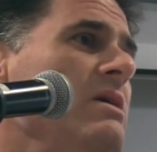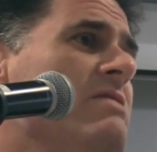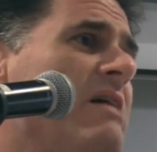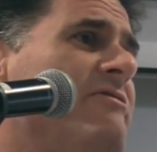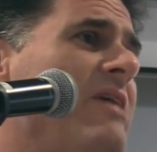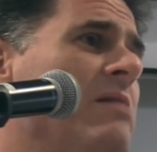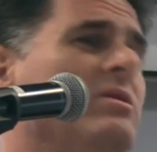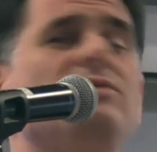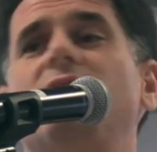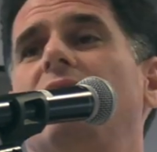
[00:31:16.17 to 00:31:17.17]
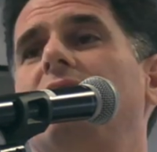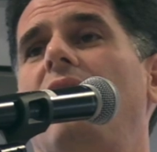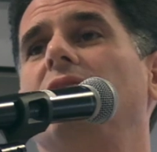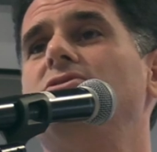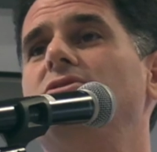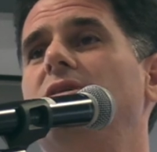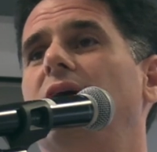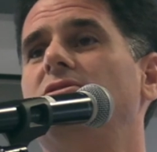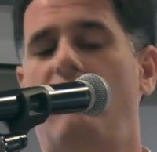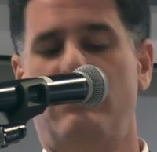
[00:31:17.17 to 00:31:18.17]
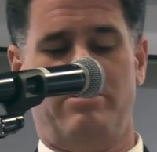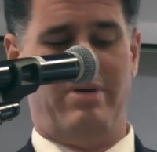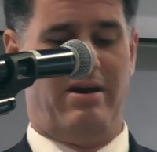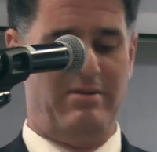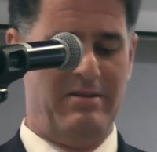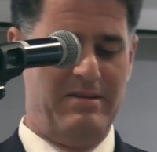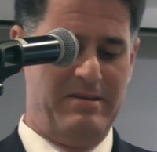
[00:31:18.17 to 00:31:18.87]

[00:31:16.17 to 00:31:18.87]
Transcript: That fabulous technology that I talked about,